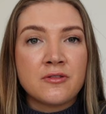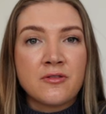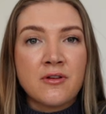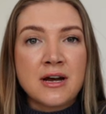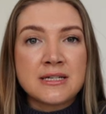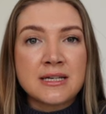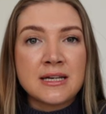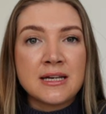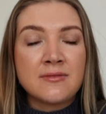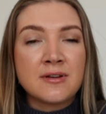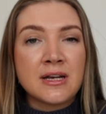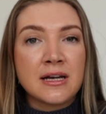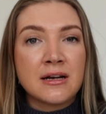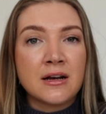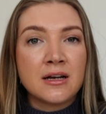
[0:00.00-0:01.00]
Friday
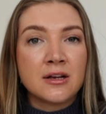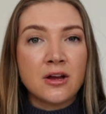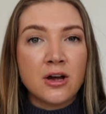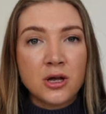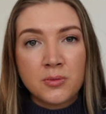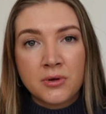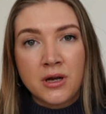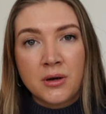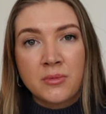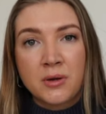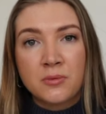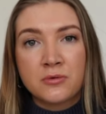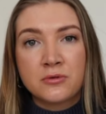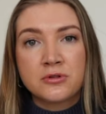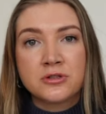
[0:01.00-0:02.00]
evening, I can open up
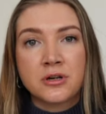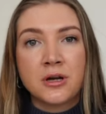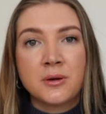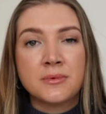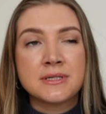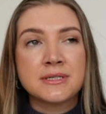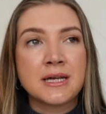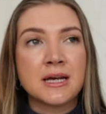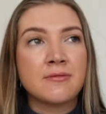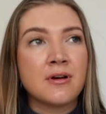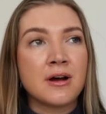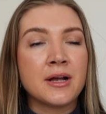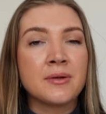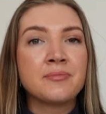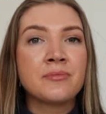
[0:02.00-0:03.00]
my wardrobe and say,
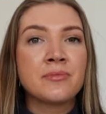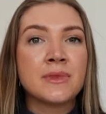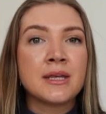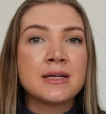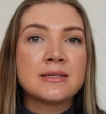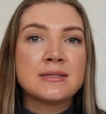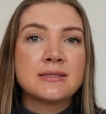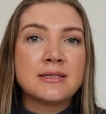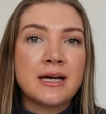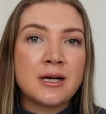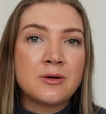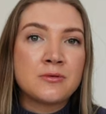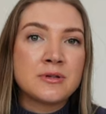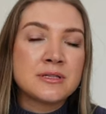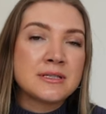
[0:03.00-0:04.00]
right, today I
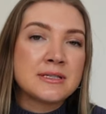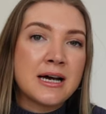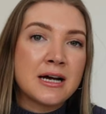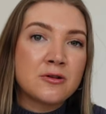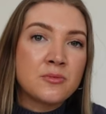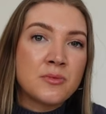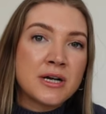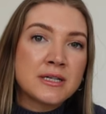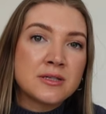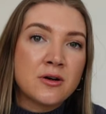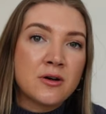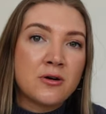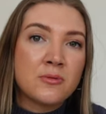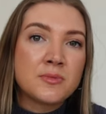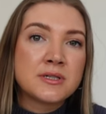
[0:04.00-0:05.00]
want to tackle my
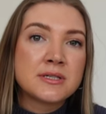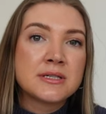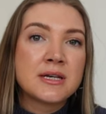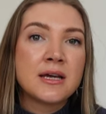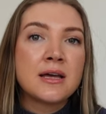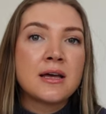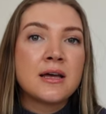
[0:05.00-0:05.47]
tops,